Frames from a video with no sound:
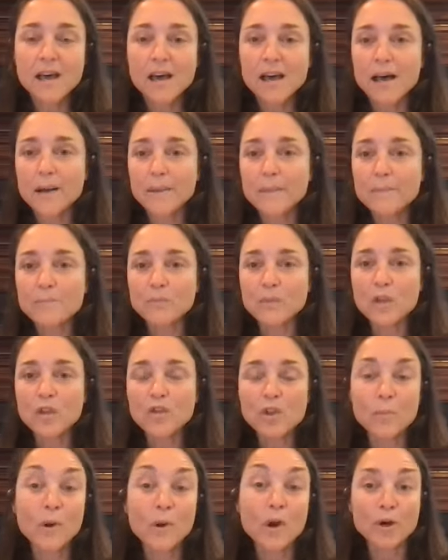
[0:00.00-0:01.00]

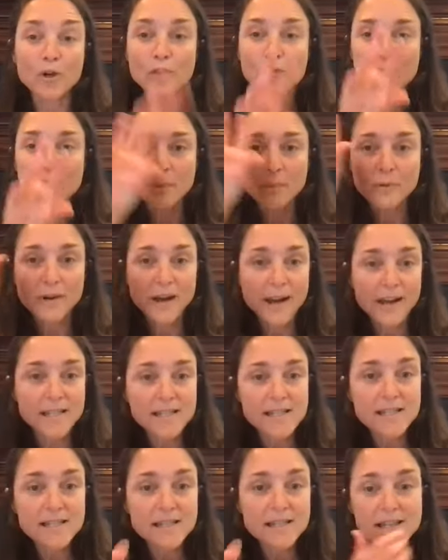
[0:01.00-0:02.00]
the part 3
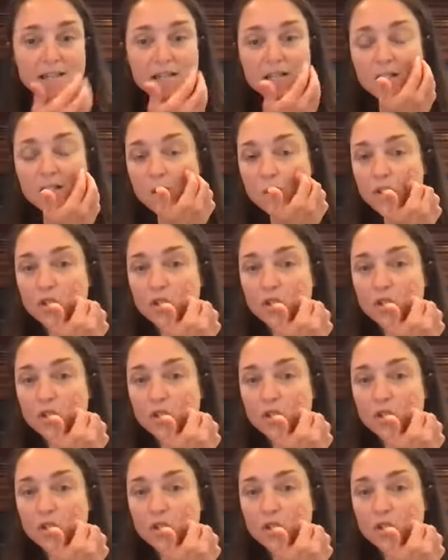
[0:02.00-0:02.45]
practice in lessons,